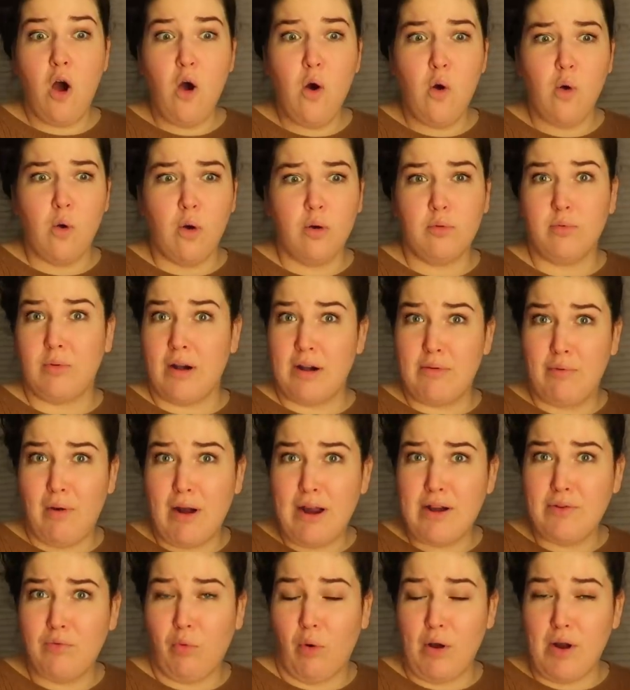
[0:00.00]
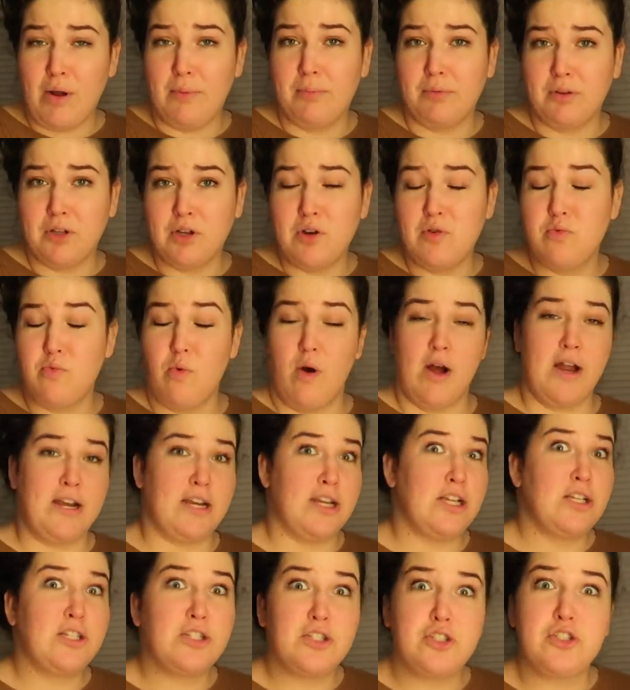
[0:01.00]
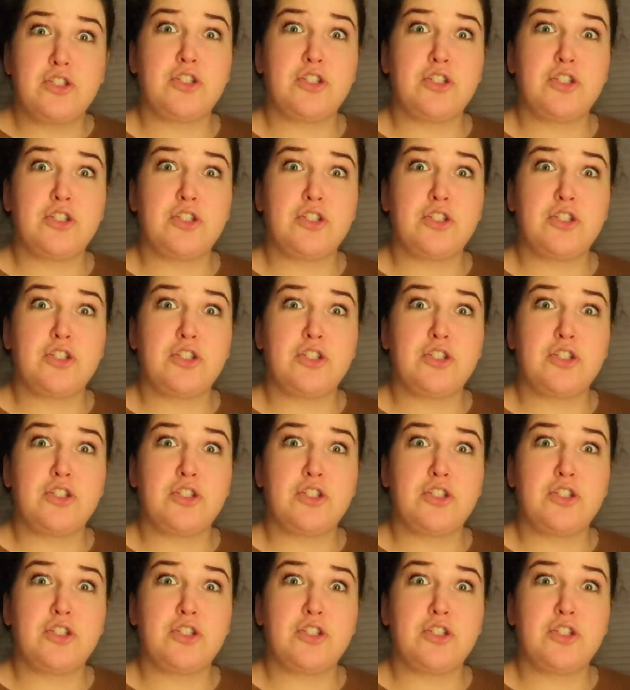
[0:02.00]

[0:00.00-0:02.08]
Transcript: oh, Red, White, and Royal Blue won